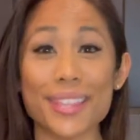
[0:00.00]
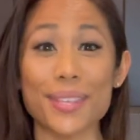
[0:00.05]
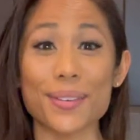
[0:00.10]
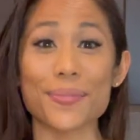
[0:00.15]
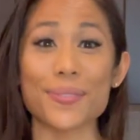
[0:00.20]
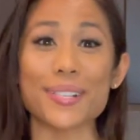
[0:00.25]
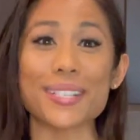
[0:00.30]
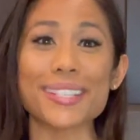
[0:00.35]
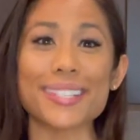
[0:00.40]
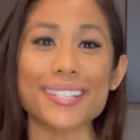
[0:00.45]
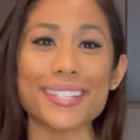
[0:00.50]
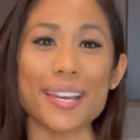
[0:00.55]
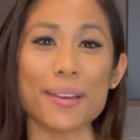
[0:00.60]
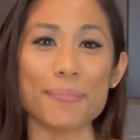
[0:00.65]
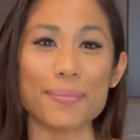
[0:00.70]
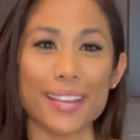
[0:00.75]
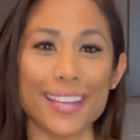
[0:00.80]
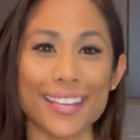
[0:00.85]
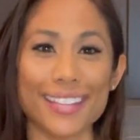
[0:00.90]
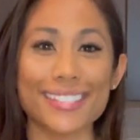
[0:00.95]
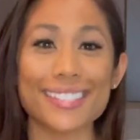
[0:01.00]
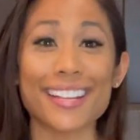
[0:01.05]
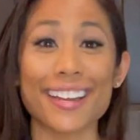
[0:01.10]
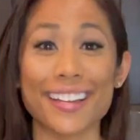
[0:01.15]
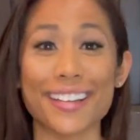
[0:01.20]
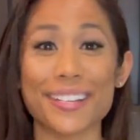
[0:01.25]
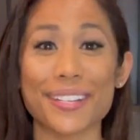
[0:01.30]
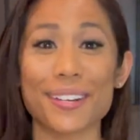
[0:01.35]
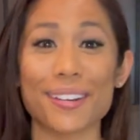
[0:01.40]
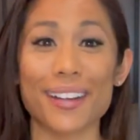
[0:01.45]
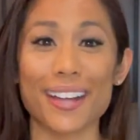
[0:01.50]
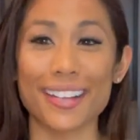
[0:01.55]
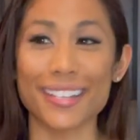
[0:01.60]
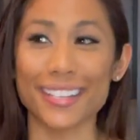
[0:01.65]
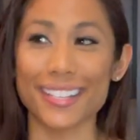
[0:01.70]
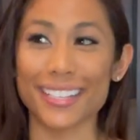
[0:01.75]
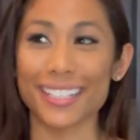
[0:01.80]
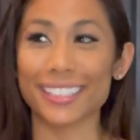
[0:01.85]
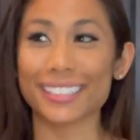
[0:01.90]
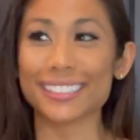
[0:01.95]
The first step is cutting your
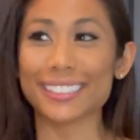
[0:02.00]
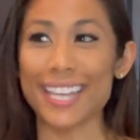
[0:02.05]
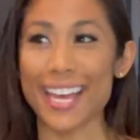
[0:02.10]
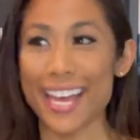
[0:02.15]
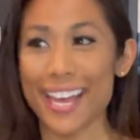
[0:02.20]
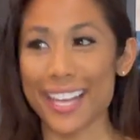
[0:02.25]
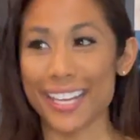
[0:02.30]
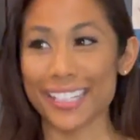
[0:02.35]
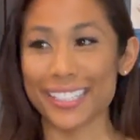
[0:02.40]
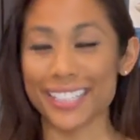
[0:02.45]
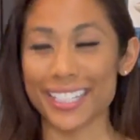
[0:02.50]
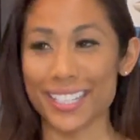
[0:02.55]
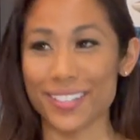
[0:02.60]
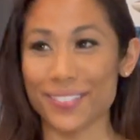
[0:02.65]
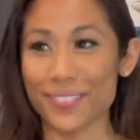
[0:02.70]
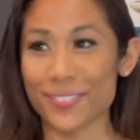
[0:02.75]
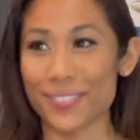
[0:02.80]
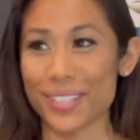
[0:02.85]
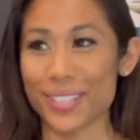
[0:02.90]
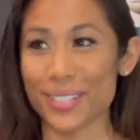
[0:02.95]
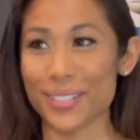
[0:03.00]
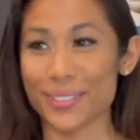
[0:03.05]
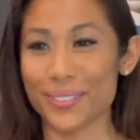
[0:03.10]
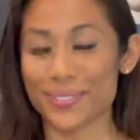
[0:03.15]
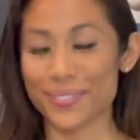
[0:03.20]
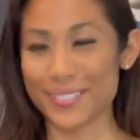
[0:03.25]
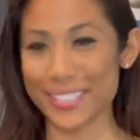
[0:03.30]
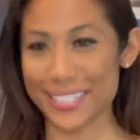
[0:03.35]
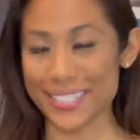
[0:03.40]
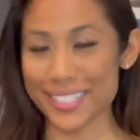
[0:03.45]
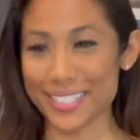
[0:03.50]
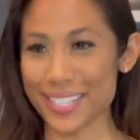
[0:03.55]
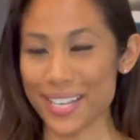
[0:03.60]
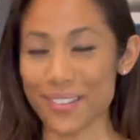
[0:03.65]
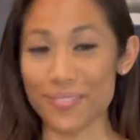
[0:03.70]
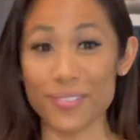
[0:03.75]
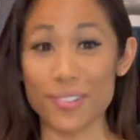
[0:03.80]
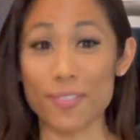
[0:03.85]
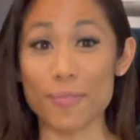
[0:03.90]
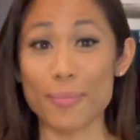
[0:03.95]
onions, and if you've seen
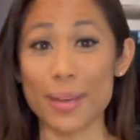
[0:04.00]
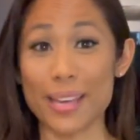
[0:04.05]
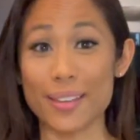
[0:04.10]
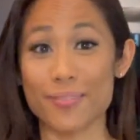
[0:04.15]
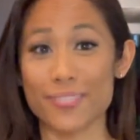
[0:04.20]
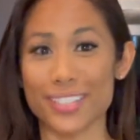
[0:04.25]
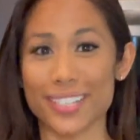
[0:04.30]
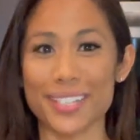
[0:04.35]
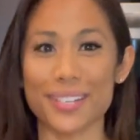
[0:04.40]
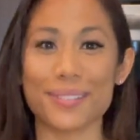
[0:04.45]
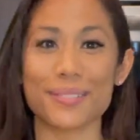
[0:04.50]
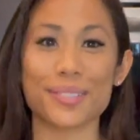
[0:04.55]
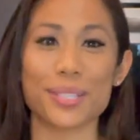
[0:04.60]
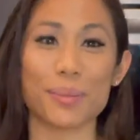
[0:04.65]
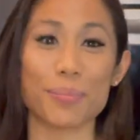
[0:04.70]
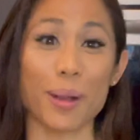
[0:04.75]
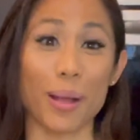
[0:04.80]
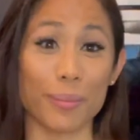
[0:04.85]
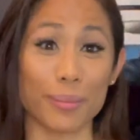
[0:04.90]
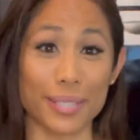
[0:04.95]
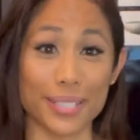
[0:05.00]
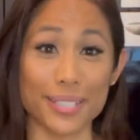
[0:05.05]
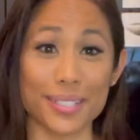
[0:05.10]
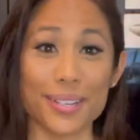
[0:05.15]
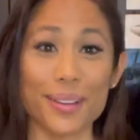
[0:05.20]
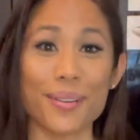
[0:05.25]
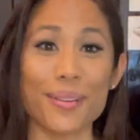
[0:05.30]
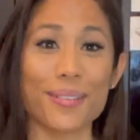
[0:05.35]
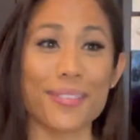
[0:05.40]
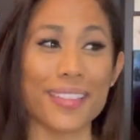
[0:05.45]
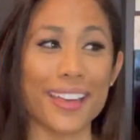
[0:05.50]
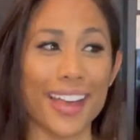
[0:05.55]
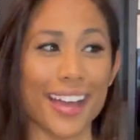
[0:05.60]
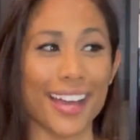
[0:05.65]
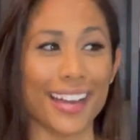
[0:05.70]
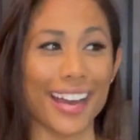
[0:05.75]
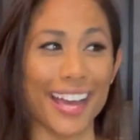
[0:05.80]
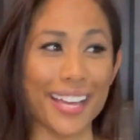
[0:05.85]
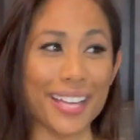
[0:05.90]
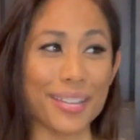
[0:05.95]
enough of my videos, you probably know
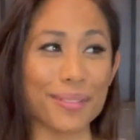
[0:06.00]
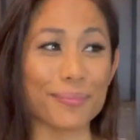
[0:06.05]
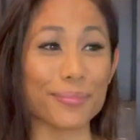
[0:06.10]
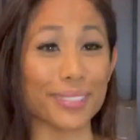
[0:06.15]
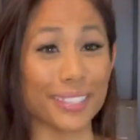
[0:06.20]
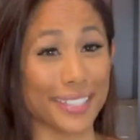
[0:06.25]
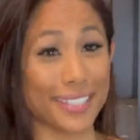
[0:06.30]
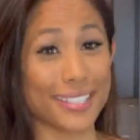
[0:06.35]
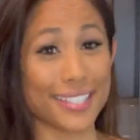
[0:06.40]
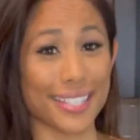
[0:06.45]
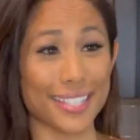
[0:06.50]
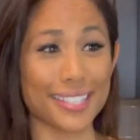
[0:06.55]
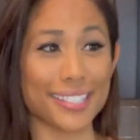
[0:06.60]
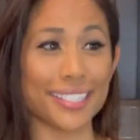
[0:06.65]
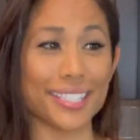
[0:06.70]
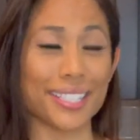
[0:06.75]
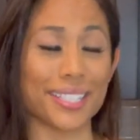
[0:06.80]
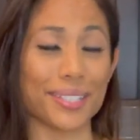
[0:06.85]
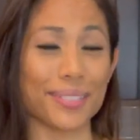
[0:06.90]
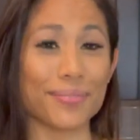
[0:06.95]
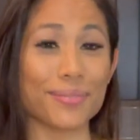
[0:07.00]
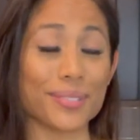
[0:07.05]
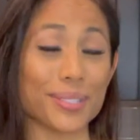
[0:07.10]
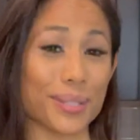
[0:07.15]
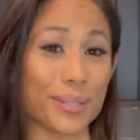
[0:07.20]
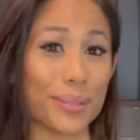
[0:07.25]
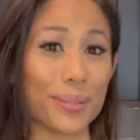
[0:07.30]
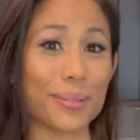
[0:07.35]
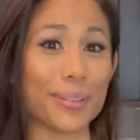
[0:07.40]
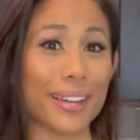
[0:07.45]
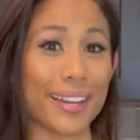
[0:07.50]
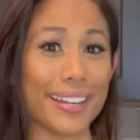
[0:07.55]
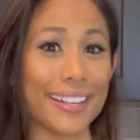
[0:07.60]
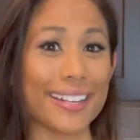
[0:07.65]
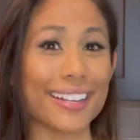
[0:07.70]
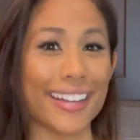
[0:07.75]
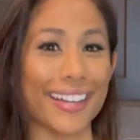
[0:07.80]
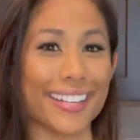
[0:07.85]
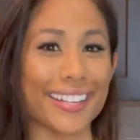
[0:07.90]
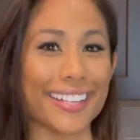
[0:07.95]
that I am really sensitive to
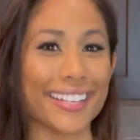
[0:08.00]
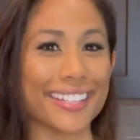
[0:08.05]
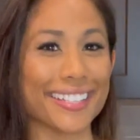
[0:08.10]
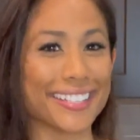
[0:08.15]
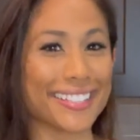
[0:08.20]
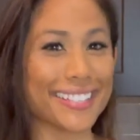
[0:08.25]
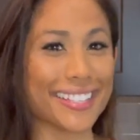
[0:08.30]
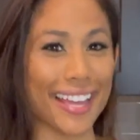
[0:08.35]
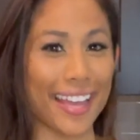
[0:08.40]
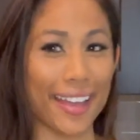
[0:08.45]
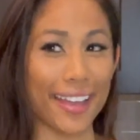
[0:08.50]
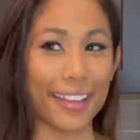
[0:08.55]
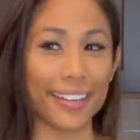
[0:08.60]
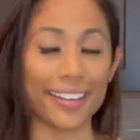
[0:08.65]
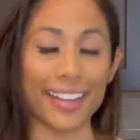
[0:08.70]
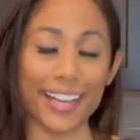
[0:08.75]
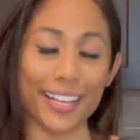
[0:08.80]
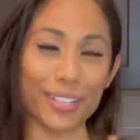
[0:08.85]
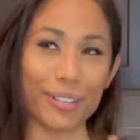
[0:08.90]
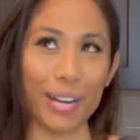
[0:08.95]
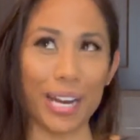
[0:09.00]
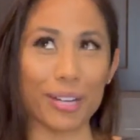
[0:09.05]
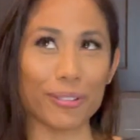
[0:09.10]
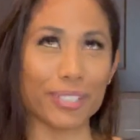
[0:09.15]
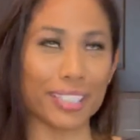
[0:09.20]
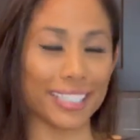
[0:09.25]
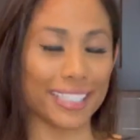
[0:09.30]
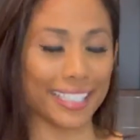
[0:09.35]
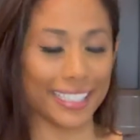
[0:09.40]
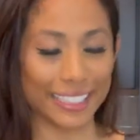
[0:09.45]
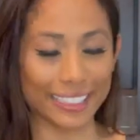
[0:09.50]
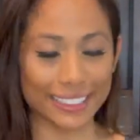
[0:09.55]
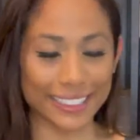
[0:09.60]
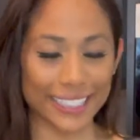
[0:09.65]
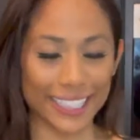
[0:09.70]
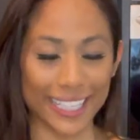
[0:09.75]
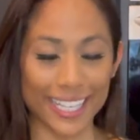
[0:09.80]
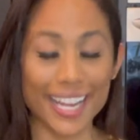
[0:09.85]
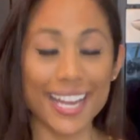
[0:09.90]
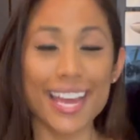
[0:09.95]
cutting onions and I cry really
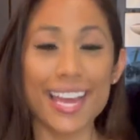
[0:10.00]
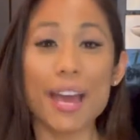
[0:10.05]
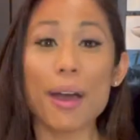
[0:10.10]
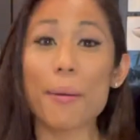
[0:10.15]
easily.